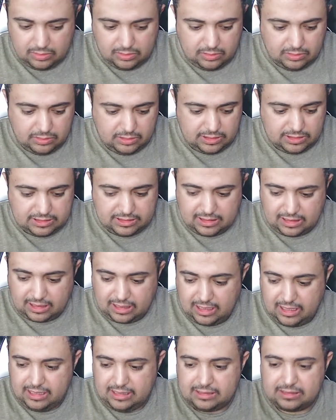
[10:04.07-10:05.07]
This is a
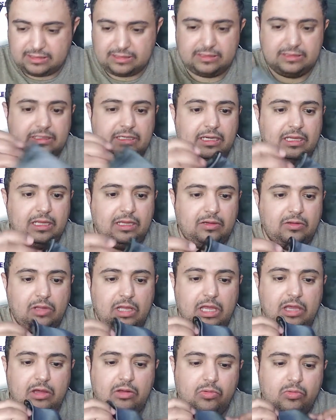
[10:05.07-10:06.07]
case.
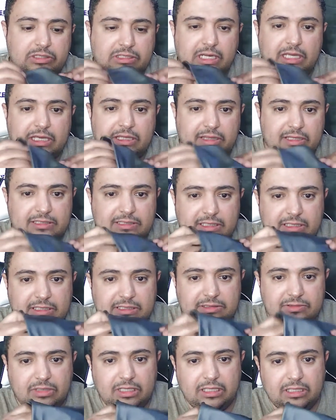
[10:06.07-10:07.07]
I always like those things,
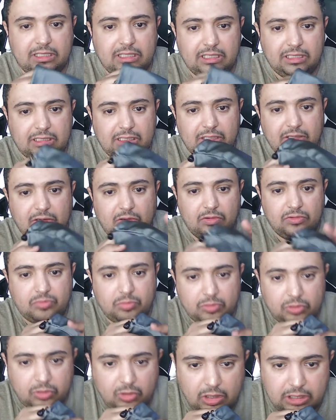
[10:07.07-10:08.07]
really. It
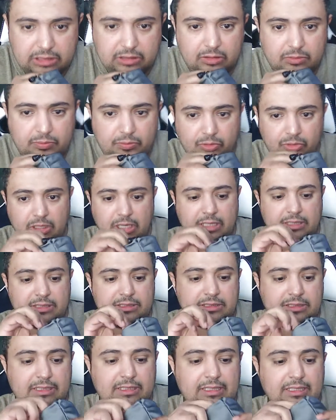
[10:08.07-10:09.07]

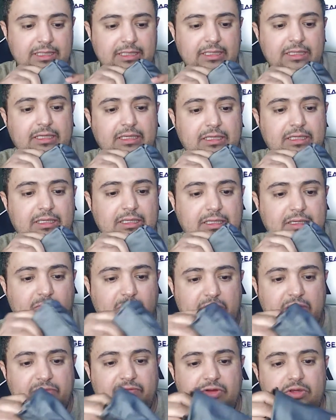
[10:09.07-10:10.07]
protects
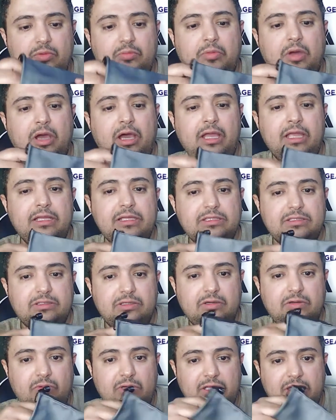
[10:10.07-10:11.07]
whatever you buy.
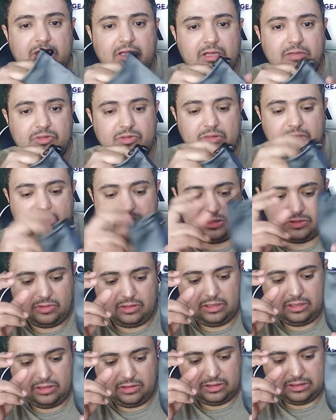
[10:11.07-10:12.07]
So when it comes with this one
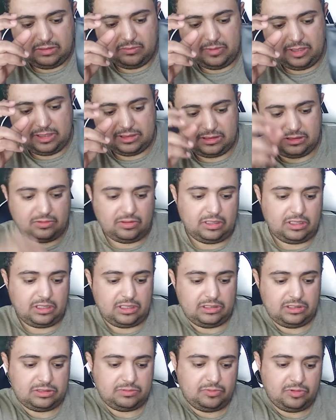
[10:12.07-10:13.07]
here, it's amazing. So I
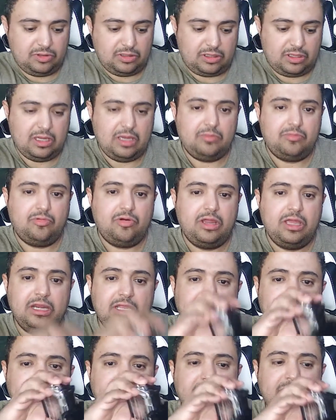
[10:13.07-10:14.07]
can just put the camera in
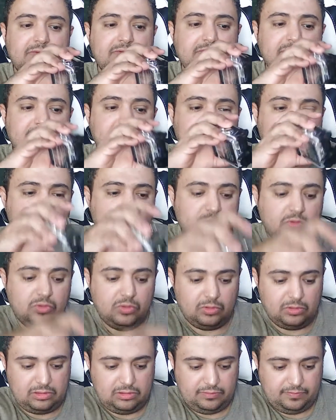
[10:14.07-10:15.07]
it.
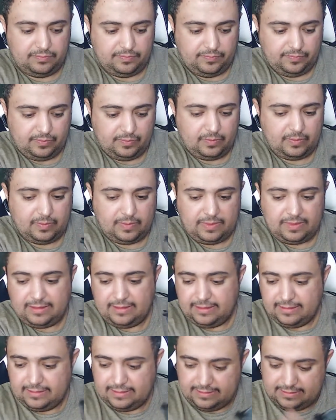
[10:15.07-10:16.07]
Cool.
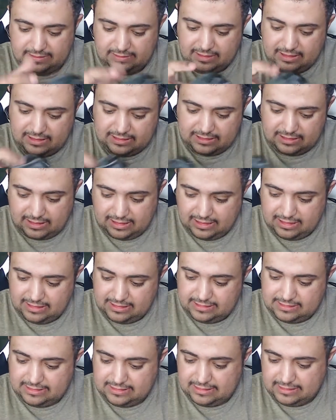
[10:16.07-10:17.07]
So that's the
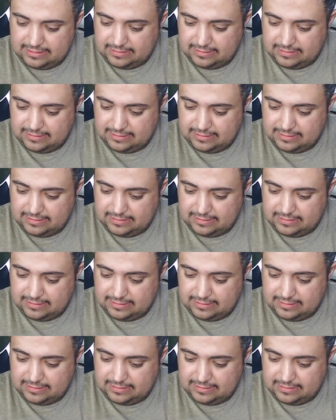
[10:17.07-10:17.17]
case.